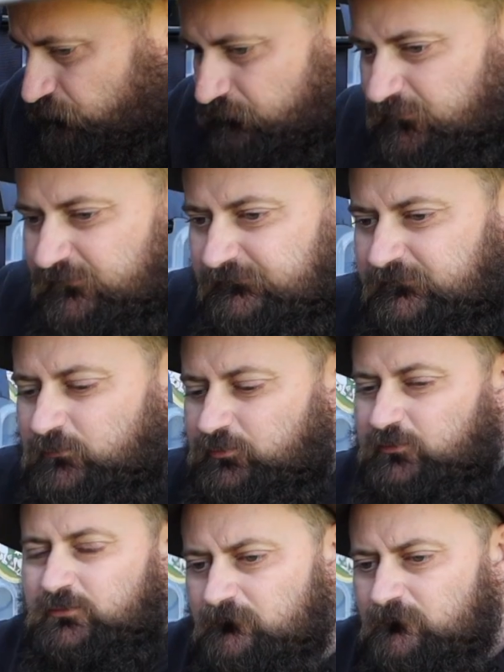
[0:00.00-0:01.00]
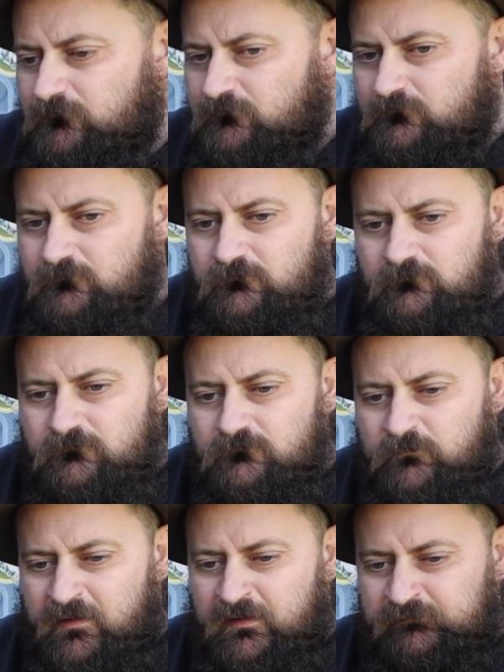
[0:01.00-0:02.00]
Pretty simple.
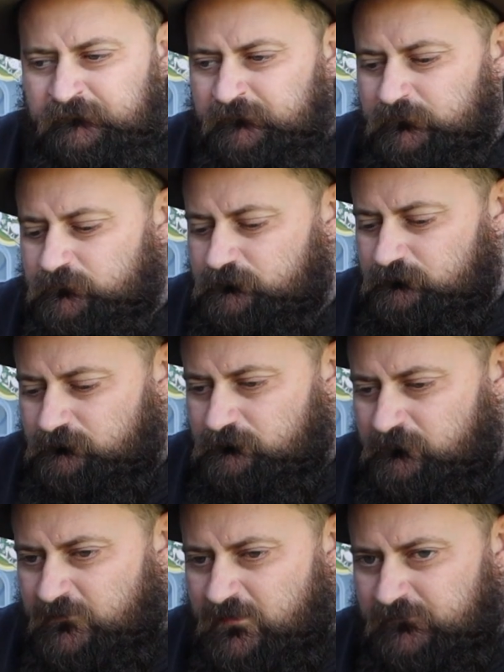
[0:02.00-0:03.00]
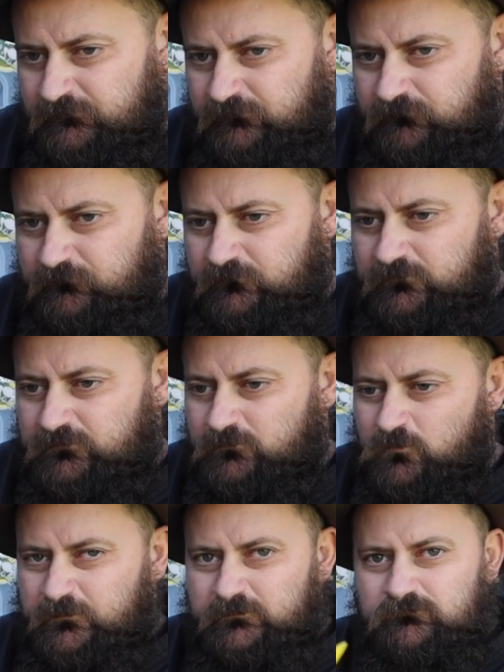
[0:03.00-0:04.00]
Pegs, they're just for the
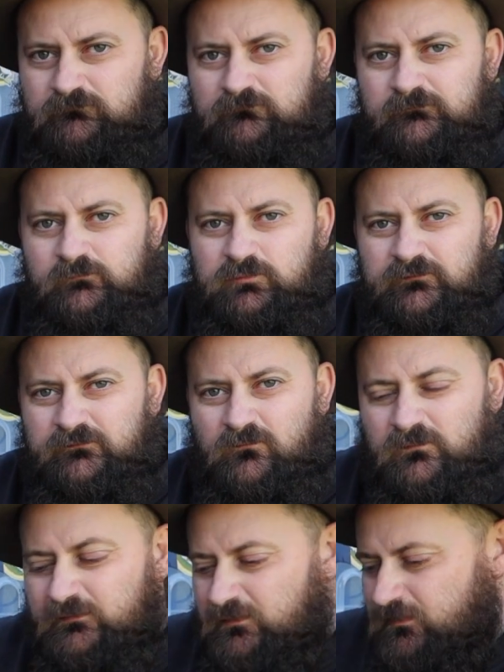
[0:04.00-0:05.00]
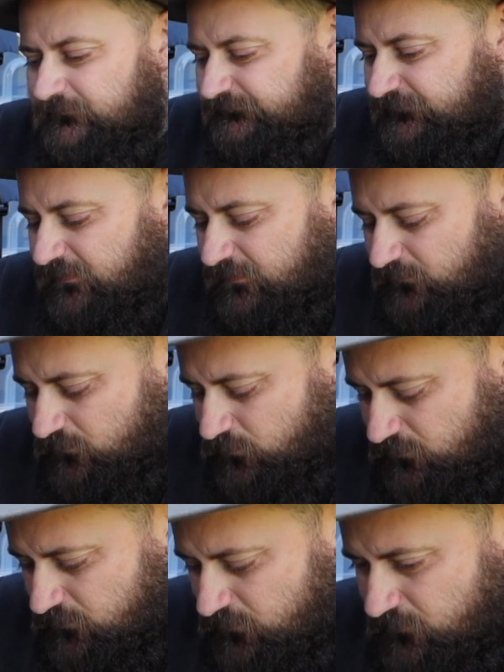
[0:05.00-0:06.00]
awning. Just put the awning down and sand or
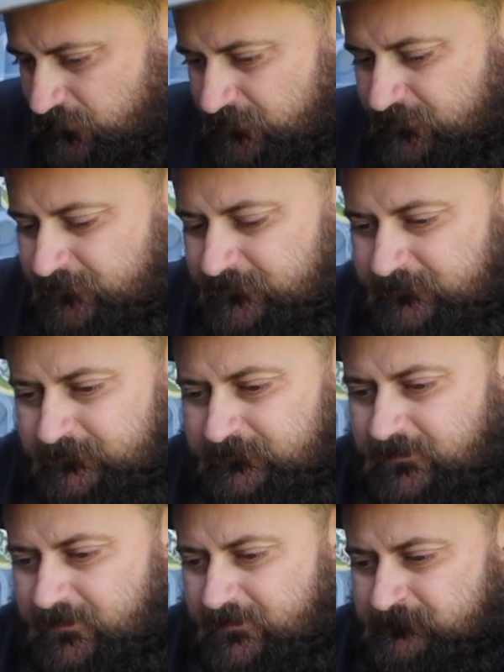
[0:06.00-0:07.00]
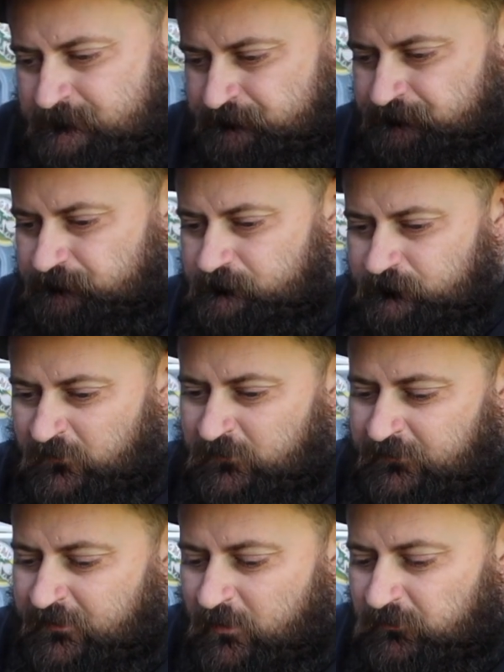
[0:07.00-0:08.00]
whatnot. I've
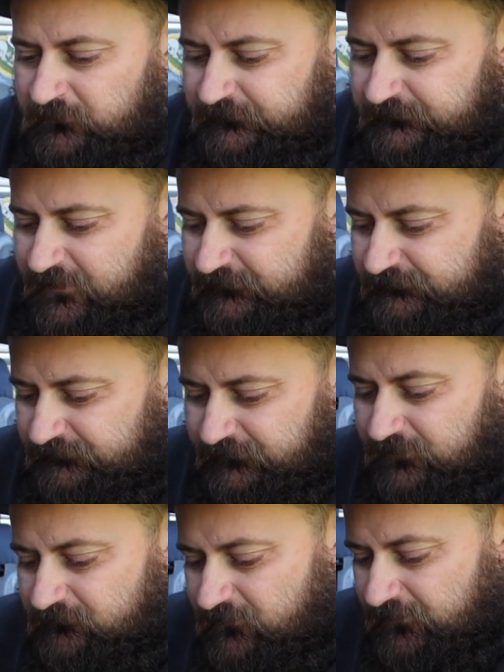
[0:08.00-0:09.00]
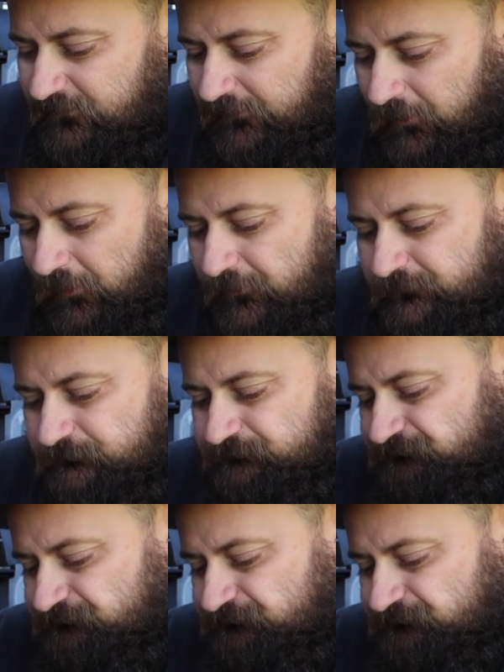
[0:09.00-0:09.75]
got a couple of snatches here ready to go.